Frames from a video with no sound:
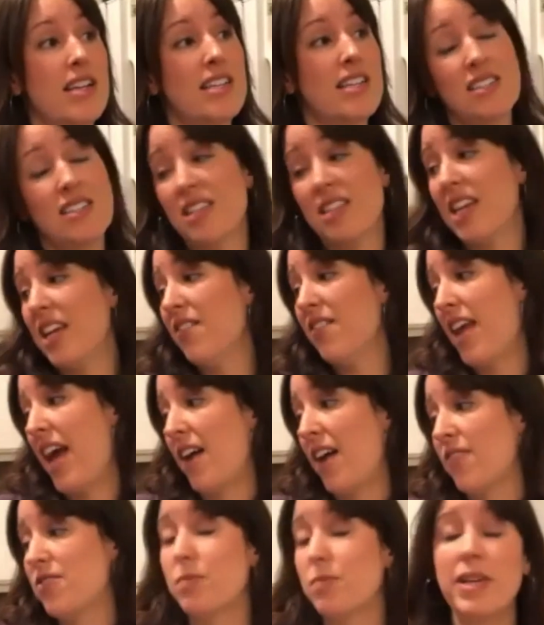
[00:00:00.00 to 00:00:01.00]
doesn't even
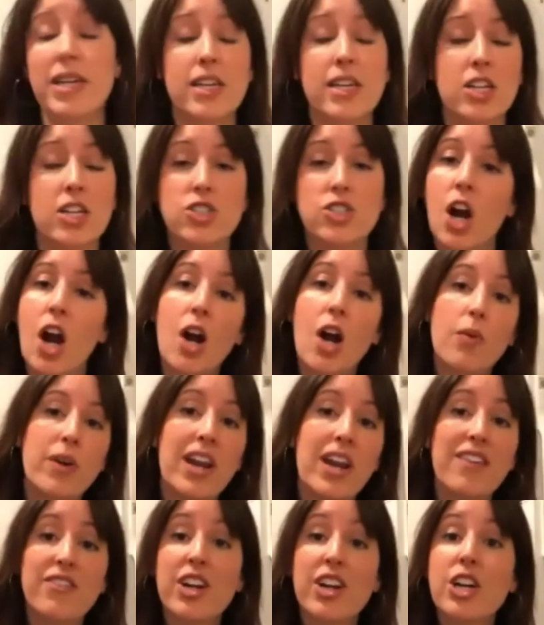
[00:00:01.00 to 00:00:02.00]
have to be in a jar,
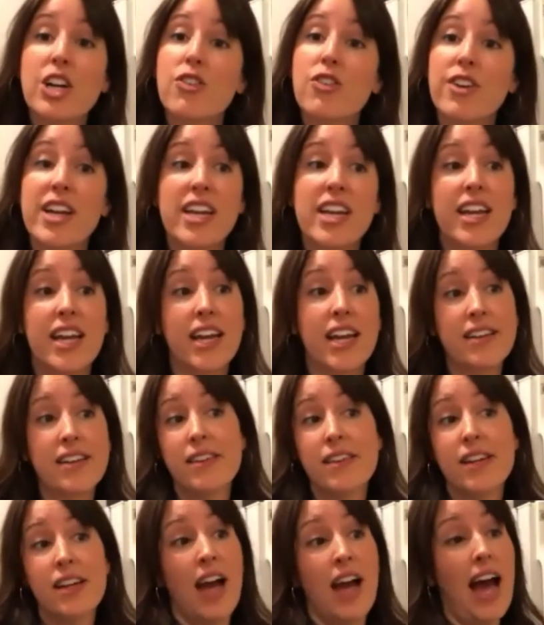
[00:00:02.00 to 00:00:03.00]
whatever ingredient
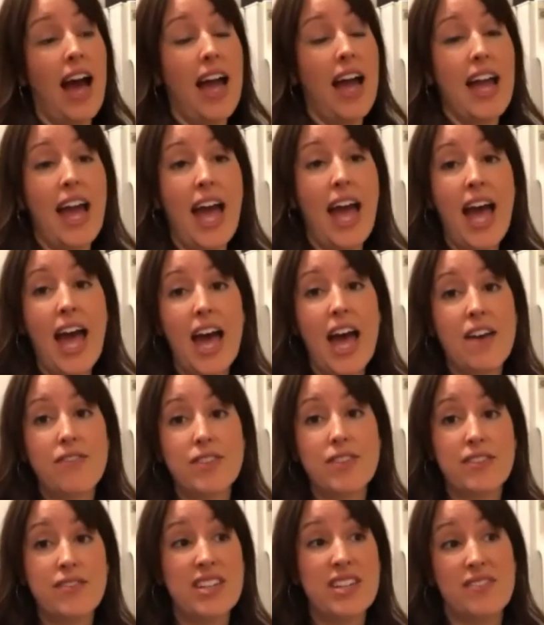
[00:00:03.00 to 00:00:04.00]
I have,
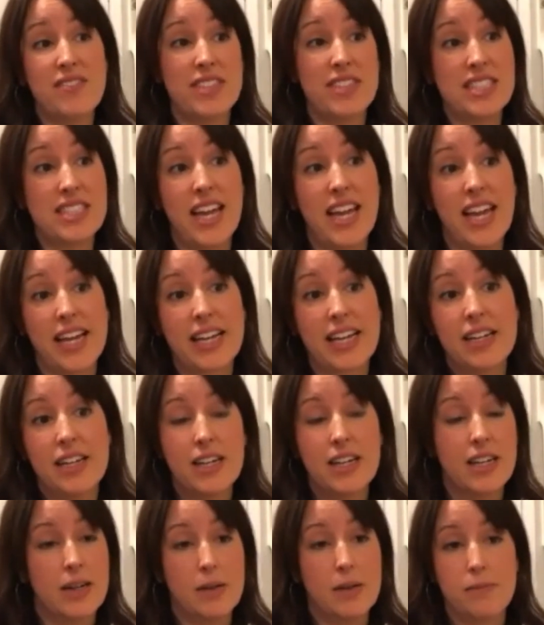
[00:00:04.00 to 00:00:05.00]
even if it's like,
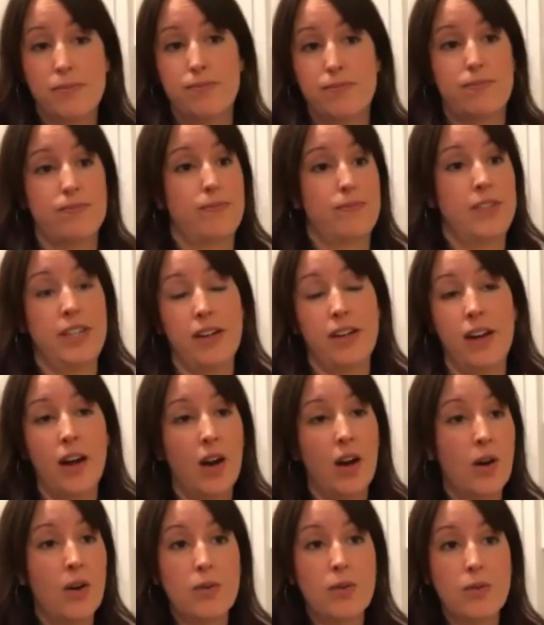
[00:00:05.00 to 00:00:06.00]
you
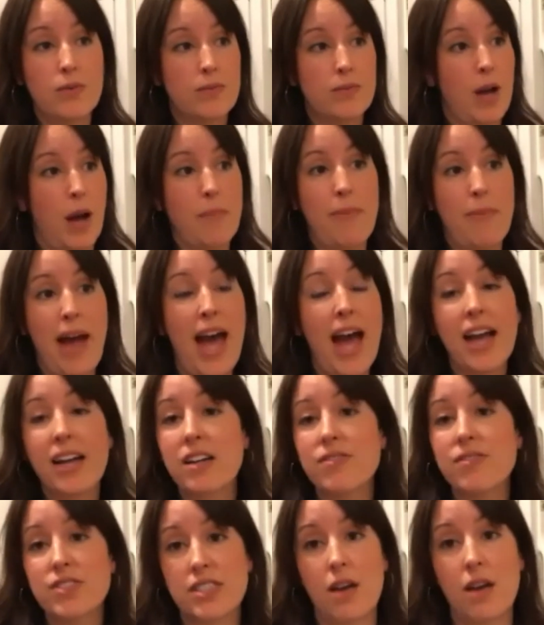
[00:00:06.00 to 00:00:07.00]
know, a bag
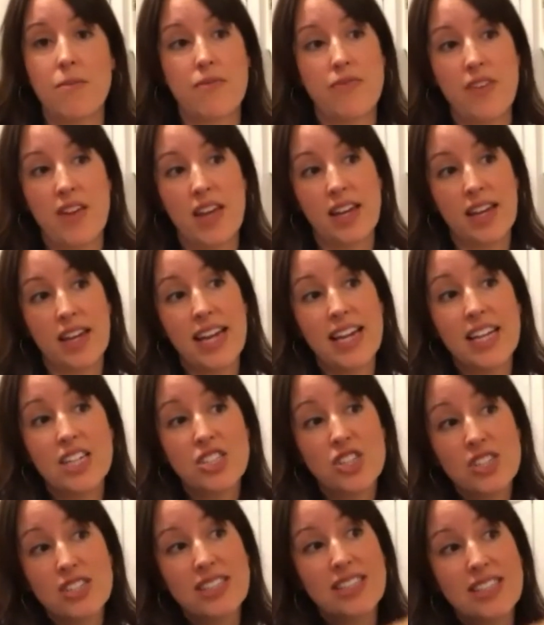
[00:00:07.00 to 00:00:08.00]
of something, it
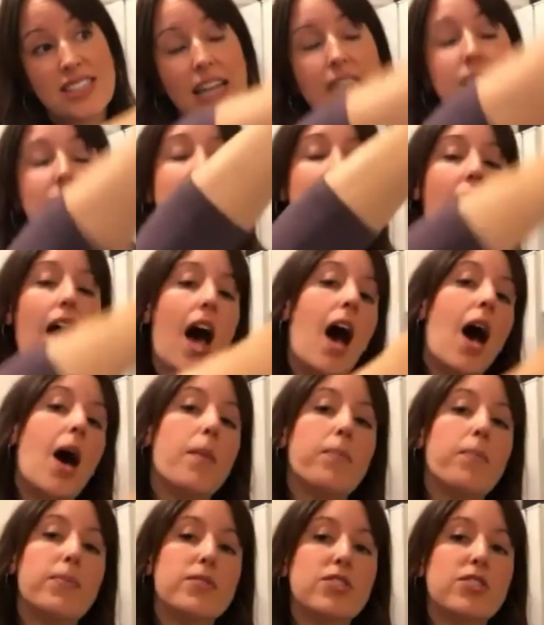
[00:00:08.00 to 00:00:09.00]
just sets up
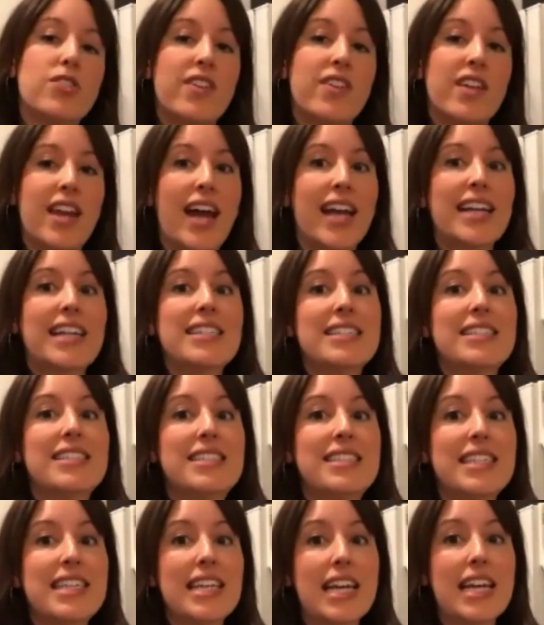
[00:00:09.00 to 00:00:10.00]
so then I can
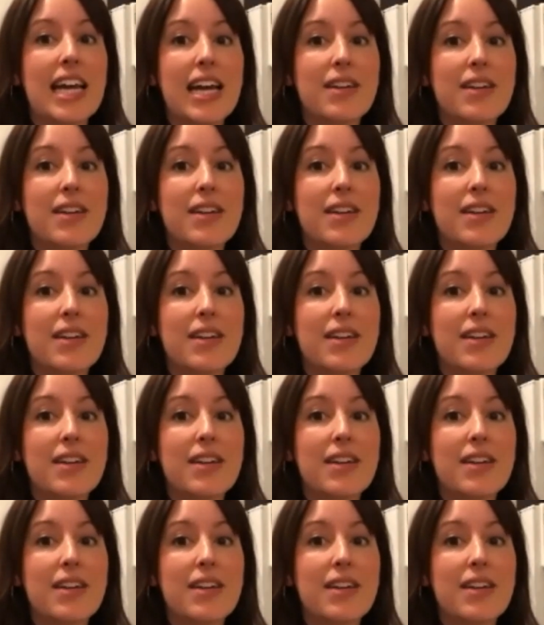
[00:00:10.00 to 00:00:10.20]
see it.